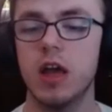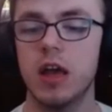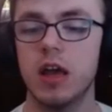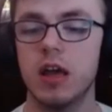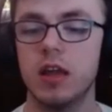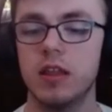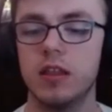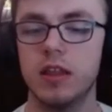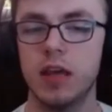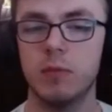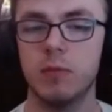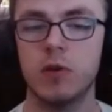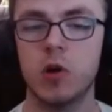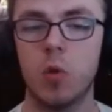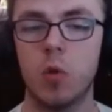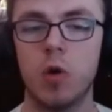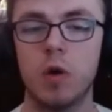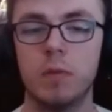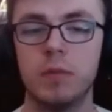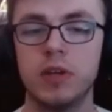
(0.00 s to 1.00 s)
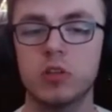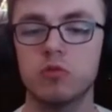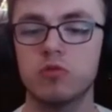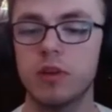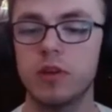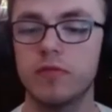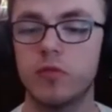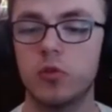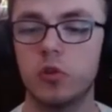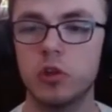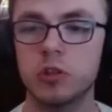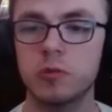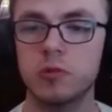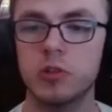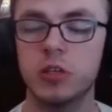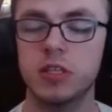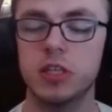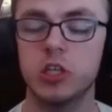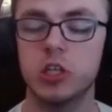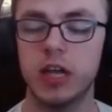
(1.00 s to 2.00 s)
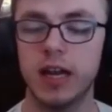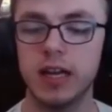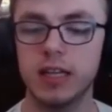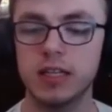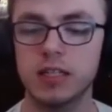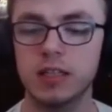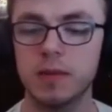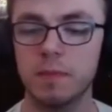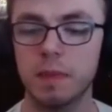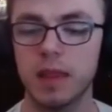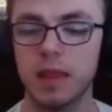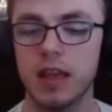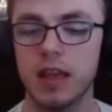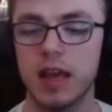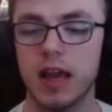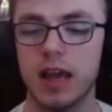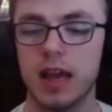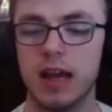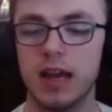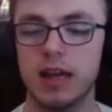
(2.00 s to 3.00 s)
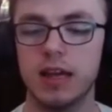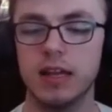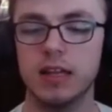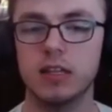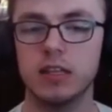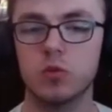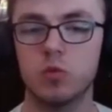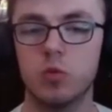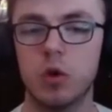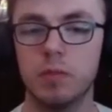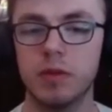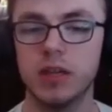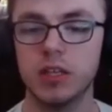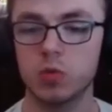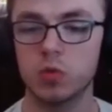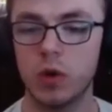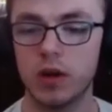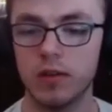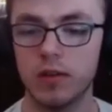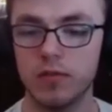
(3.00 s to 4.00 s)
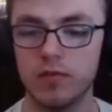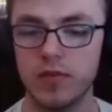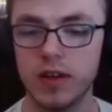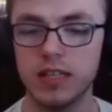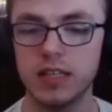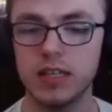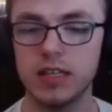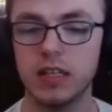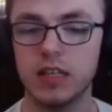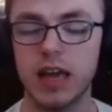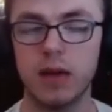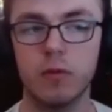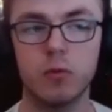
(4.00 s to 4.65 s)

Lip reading: Then we got 1 piece reinforced, which is the chest, and 1 piece well fitted.